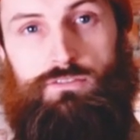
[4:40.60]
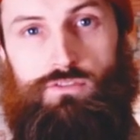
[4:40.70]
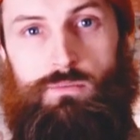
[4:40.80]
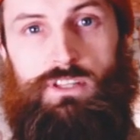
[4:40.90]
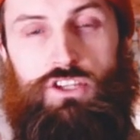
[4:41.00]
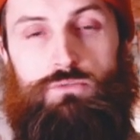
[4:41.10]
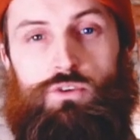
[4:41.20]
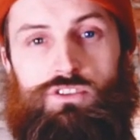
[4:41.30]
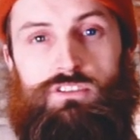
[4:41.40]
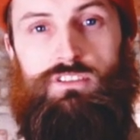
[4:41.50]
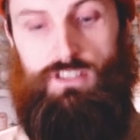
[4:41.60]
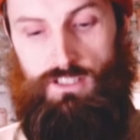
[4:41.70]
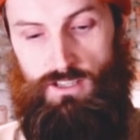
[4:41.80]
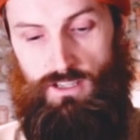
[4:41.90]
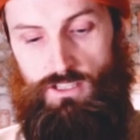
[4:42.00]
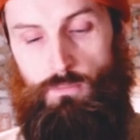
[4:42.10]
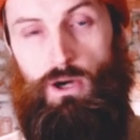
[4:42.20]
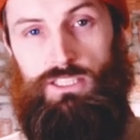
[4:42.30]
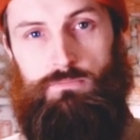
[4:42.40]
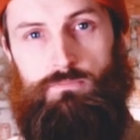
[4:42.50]
the fermentation process in the
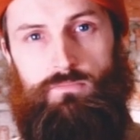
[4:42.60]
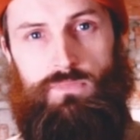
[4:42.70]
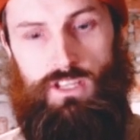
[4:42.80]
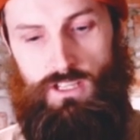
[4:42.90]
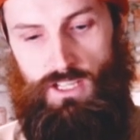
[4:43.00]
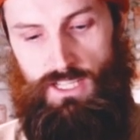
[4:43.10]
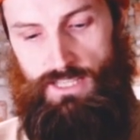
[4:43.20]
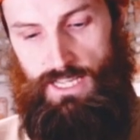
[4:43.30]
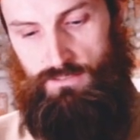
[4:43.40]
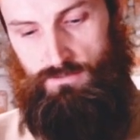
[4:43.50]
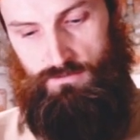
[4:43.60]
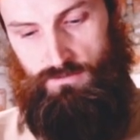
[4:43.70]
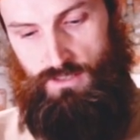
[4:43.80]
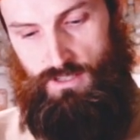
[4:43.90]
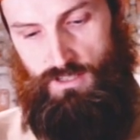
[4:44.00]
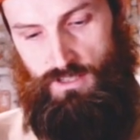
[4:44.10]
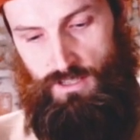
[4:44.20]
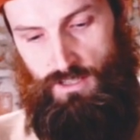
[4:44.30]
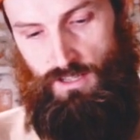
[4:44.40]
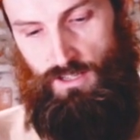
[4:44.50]
bottom, and then
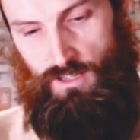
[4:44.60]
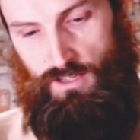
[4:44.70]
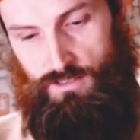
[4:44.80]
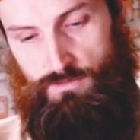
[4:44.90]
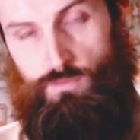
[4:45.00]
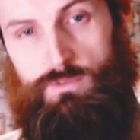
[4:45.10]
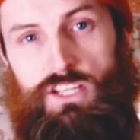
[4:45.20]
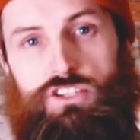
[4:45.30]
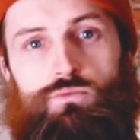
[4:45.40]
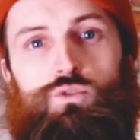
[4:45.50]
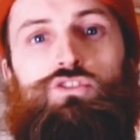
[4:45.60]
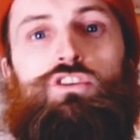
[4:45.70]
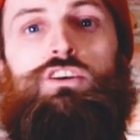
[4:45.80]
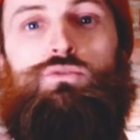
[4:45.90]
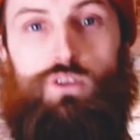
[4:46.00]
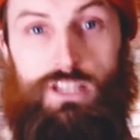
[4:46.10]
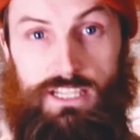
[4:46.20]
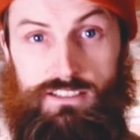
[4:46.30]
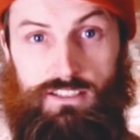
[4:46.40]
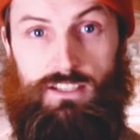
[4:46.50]
the fermentation would start
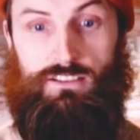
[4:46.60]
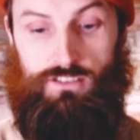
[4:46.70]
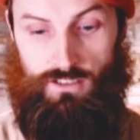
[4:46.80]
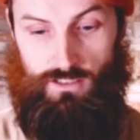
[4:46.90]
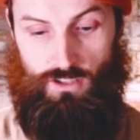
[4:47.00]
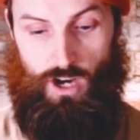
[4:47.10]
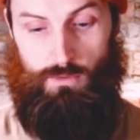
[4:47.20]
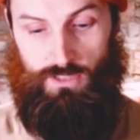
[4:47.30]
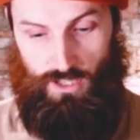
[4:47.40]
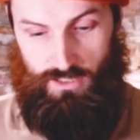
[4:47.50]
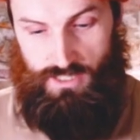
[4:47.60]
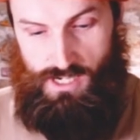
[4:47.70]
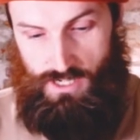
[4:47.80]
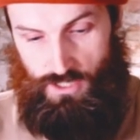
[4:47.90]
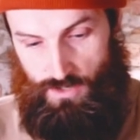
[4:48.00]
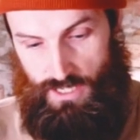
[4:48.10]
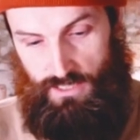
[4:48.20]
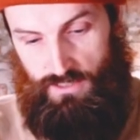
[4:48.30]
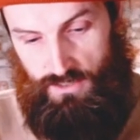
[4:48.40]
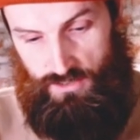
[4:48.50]
releasing the carbon dioxide and
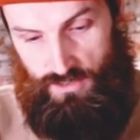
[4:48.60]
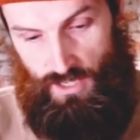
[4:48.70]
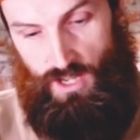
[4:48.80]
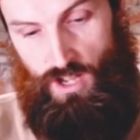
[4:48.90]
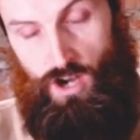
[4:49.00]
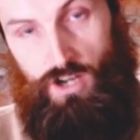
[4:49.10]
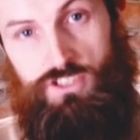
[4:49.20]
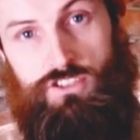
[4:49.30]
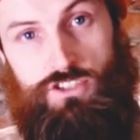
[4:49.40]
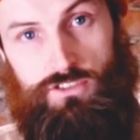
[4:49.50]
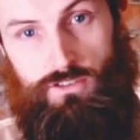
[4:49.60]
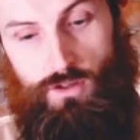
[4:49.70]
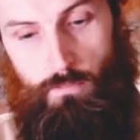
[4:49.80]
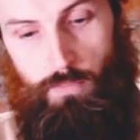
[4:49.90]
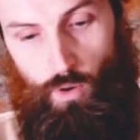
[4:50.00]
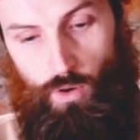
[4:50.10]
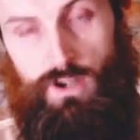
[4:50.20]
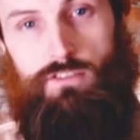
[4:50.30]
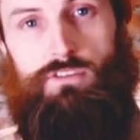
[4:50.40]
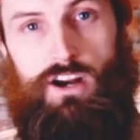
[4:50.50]
creating this oxygen poor
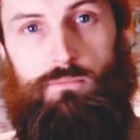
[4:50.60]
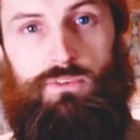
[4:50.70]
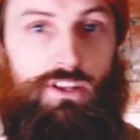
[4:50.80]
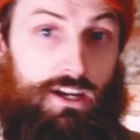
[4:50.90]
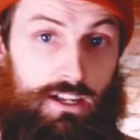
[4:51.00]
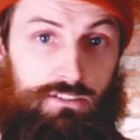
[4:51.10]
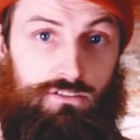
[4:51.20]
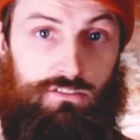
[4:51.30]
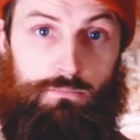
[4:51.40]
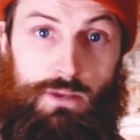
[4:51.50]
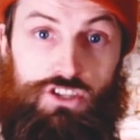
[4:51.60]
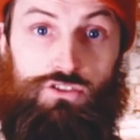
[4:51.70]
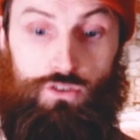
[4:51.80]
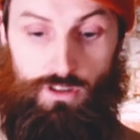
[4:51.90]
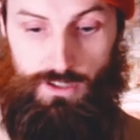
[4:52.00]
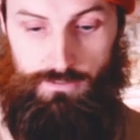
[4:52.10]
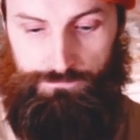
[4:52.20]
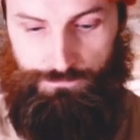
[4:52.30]
environment that I mentioned earlier.